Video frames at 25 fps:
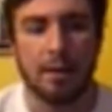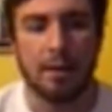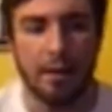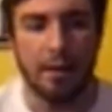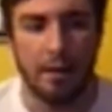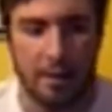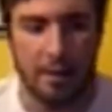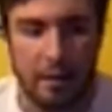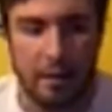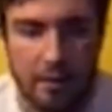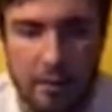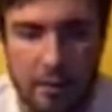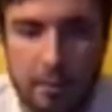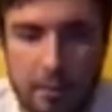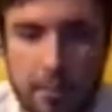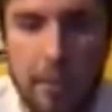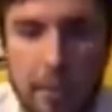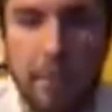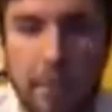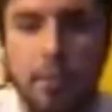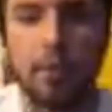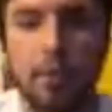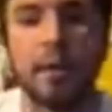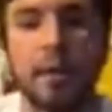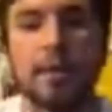his
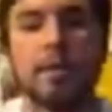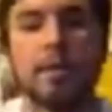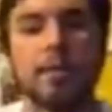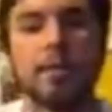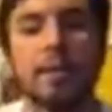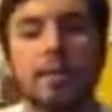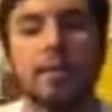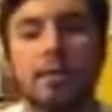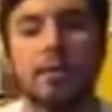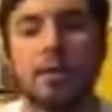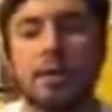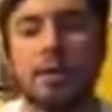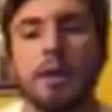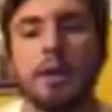people out of slavery.